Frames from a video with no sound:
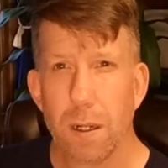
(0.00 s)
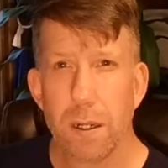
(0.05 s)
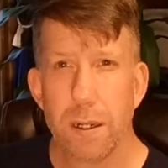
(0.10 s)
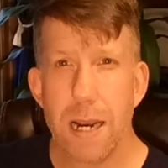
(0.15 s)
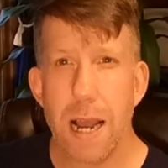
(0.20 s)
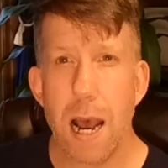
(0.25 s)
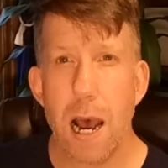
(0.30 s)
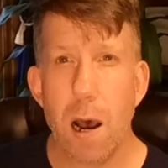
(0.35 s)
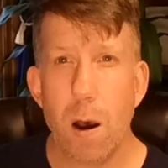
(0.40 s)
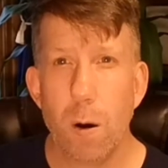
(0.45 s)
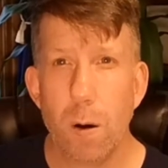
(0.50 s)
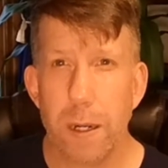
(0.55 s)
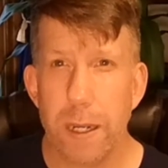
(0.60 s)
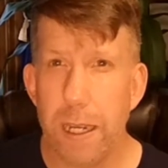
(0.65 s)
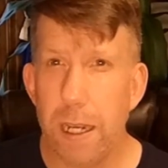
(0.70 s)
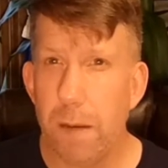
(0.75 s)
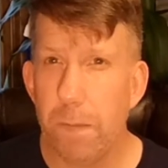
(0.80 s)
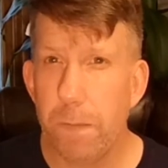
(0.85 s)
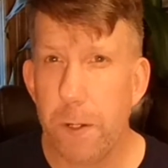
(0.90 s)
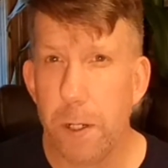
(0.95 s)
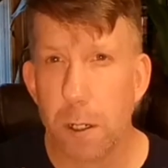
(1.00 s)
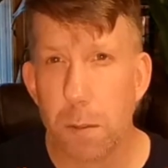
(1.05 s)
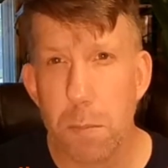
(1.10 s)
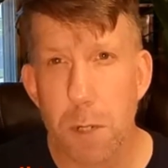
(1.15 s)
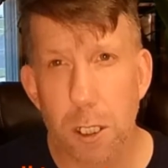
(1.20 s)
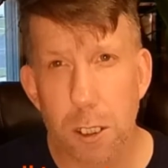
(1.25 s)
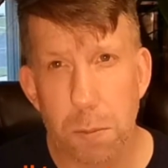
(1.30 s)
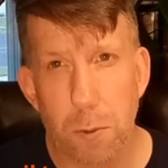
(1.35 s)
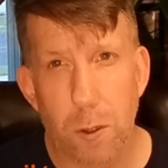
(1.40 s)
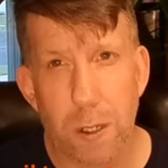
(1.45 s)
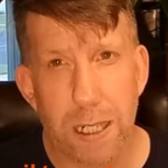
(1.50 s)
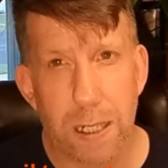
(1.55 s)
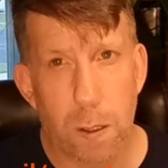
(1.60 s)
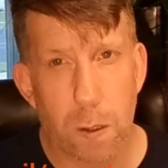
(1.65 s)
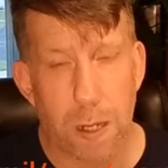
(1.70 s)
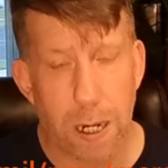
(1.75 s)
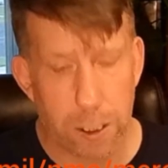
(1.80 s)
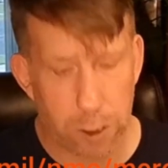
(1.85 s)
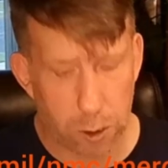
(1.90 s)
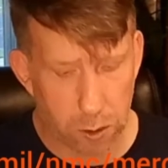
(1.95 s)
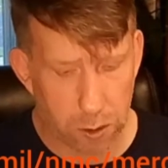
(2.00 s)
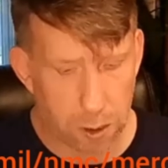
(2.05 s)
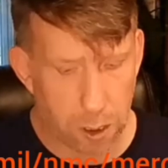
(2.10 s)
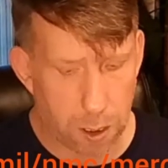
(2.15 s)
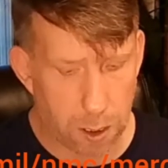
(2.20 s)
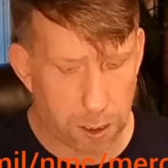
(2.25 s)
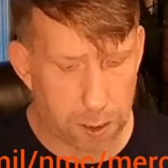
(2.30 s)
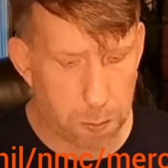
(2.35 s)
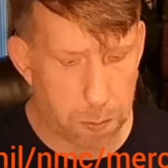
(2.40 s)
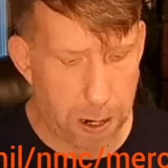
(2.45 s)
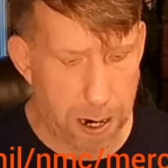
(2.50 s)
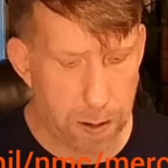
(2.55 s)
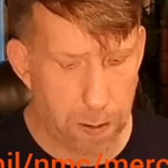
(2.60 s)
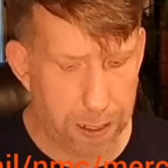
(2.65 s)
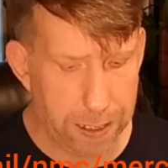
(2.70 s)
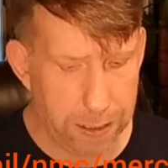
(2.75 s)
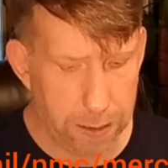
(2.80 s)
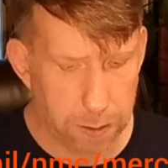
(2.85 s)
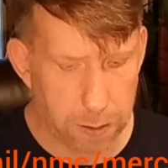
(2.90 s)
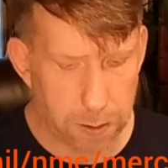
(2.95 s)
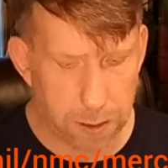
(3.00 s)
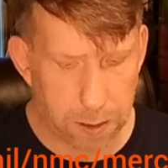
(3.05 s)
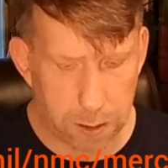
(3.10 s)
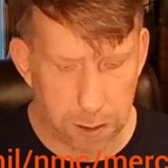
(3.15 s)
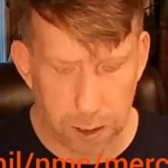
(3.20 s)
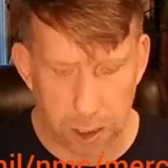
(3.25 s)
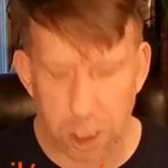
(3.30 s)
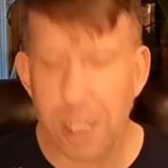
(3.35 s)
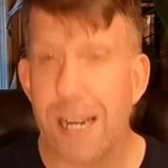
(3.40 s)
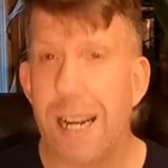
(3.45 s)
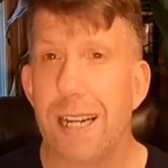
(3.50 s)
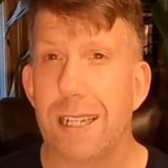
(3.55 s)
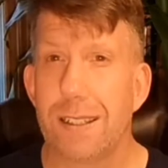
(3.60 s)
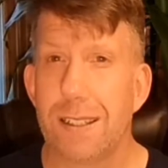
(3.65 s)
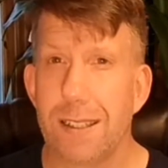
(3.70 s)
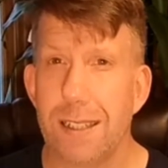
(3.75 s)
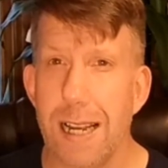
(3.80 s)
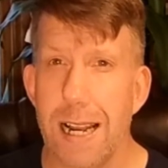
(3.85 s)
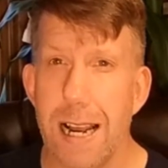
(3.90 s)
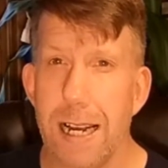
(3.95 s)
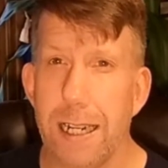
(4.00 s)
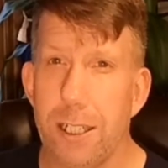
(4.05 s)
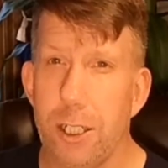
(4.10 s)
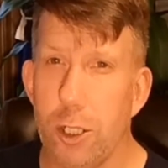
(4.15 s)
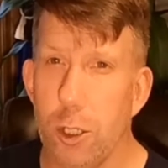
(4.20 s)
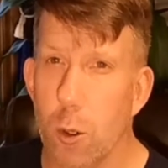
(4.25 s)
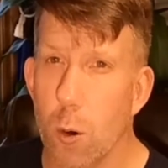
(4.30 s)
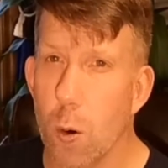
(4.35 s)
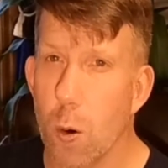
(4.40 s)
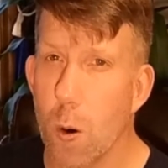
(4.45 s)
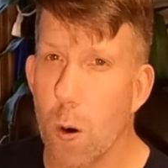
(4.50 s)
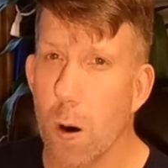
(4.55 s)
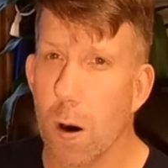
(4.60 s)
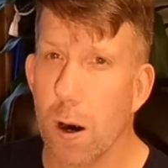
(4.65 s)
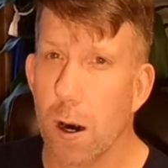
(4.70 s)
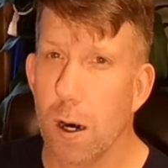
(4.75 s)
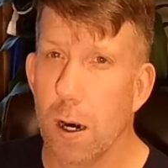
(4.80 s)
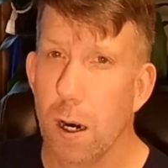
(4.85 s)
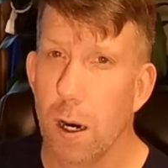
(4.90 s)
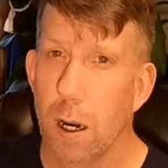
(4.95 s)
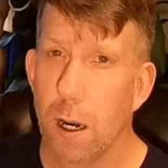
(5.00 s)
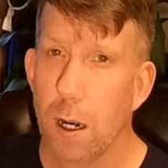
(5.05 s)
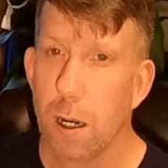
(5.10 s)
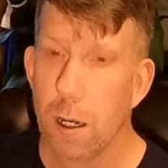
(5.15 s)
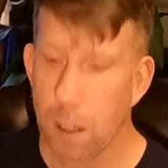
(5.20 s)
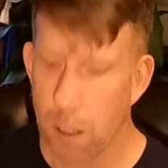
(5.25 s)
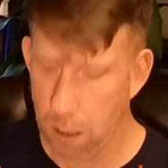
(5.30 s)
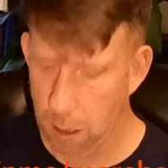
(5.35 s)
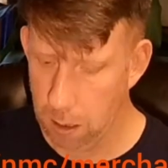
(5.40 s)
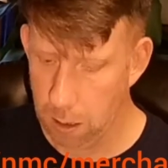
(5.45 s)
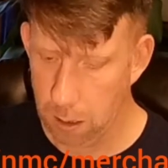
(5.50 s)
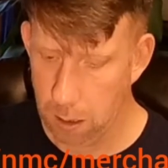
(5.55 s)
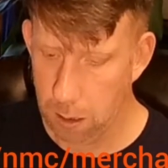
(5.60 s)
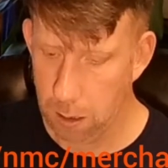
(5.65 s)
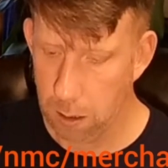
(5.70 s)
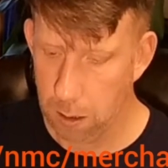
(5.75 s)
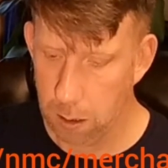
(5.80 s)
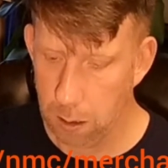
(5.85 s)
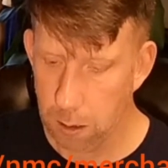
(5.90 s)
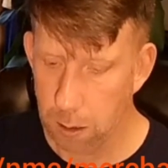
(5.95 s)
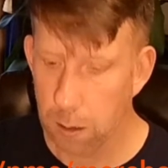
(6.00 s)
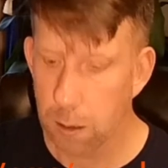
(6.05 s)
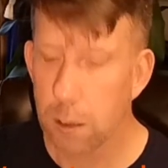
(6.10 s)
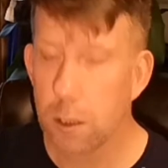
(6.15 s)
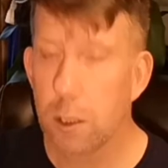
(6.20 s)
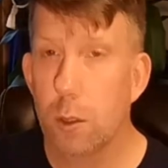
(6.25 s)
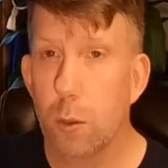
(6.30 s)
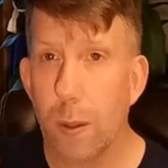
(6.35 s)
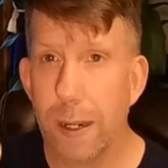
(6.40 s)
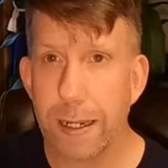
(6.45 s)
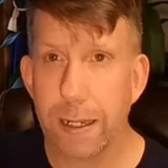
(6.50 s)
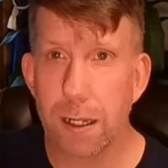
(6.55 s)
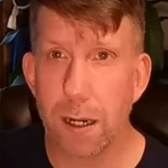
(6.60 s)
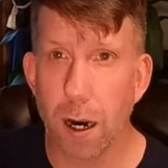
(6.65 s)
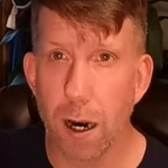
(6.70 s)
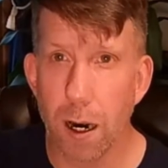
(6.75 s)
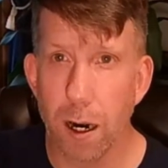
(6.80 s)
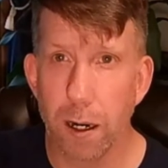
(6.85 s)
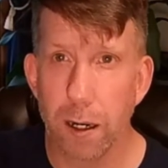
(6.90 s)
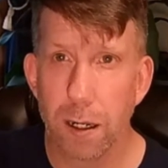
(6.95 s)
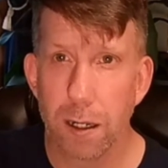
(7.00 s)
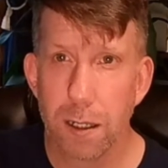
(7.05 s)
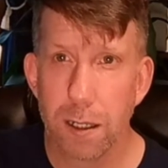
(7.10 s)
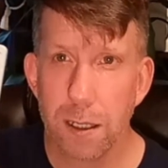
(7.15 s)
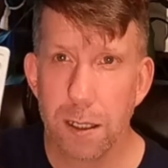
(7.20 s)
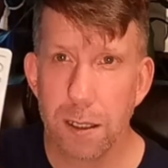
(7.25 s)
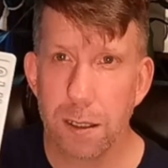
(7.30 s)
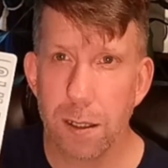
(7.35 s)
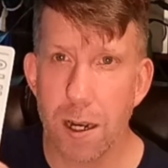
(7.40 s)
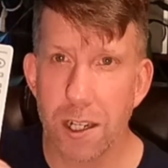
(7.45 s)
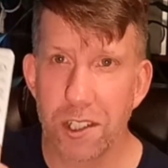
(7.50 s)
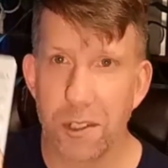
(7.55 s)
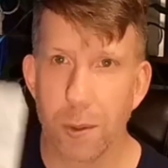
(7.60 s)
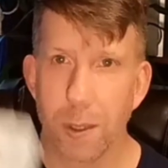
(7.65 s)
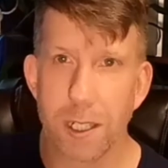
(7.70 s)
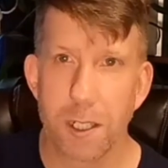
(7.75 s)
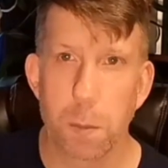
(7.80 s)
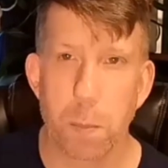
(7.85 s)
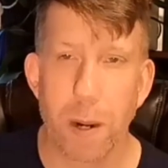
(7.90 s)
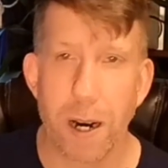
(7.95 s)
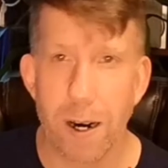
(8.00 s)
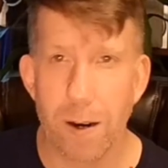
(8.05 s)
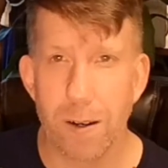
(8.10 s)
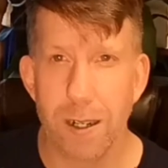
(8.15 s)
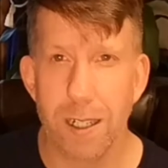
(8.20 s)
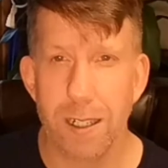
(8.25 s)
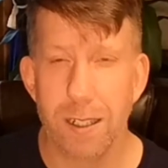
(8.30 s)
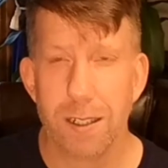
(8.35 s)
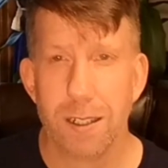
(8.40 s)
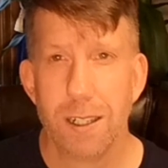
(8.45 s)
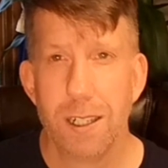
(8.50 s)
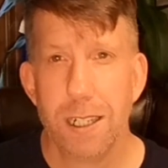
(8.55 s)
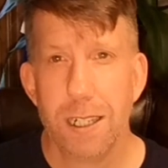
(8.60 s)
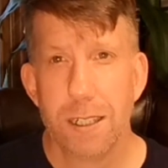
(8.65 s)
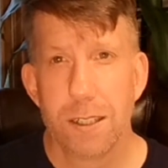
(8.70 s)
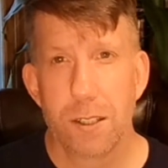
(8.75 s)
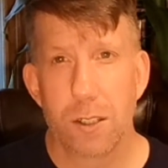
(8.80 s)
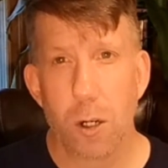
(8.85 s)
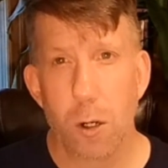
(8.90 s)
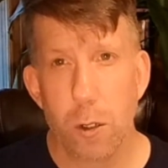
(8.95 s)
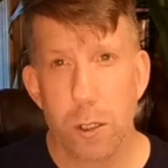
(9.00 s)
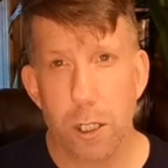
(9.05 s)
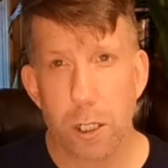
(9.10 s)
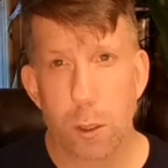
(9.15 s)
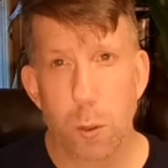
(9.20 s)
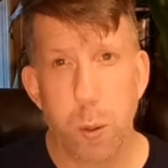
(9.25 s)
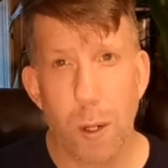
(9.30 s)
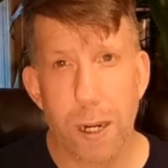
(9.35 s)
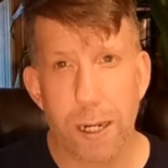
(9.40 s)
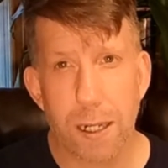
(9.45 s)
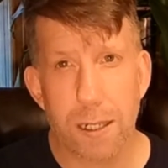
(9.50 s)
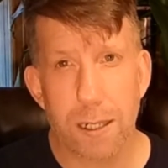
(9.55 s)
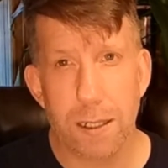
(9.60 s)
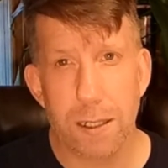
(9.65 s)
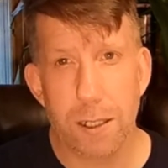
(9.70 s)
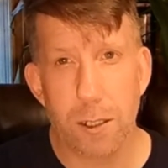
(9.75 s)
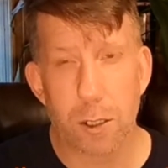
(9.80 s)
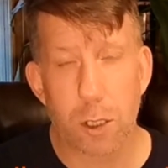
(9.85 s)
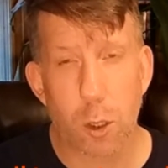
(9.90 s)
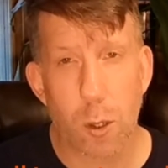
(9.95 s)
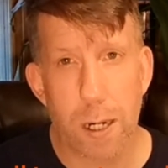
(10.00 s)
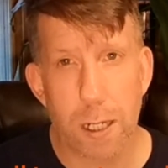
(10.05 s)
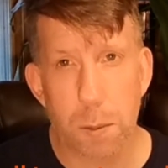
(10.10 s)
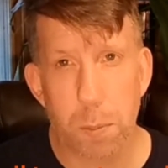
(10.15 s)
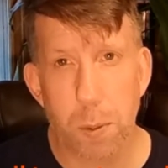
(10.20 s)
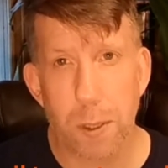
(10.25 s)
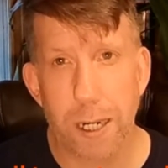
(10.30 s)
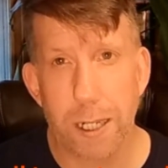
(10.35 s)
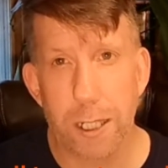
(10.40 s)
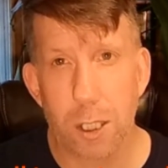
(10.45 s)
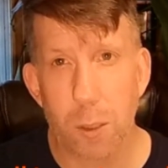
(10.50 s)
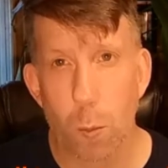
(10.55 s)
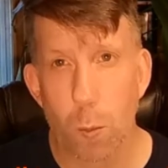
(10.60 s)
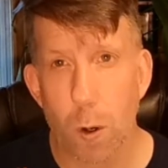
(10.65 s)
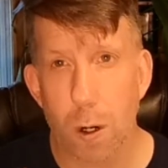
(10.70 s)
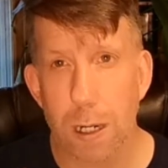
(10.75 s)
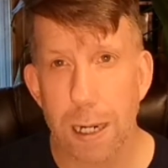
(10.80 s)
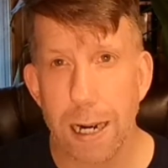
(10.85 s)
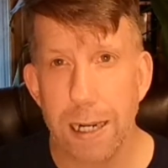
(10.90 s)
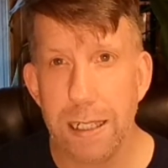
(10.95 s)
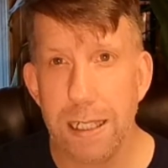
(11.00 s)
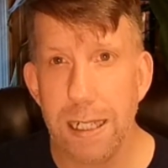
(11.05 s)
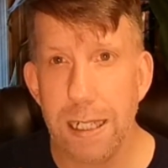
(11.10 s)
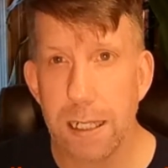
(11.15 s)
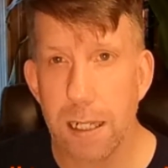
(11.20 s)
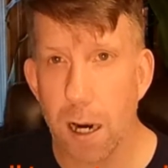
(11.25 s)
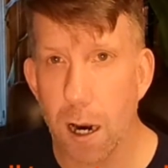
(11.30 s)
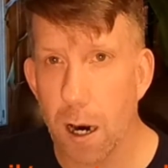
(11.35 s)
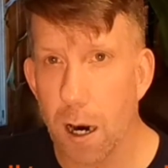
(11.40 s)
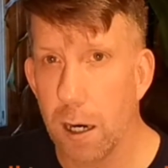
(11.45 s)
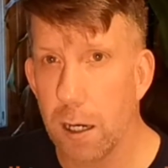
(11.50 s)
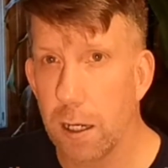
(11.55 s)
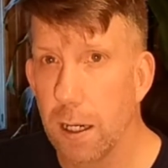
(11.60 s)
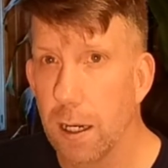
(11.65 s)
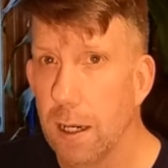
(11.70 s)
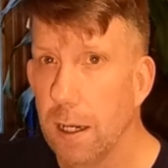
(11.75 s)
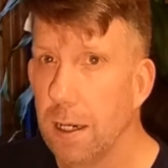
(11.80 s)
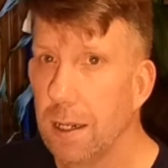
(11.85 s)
Now, if your Merchant Marine credentials are expiring, there's a good chance that your TWIC card is also expiring. So your TWIC, your Transportation Work ID card,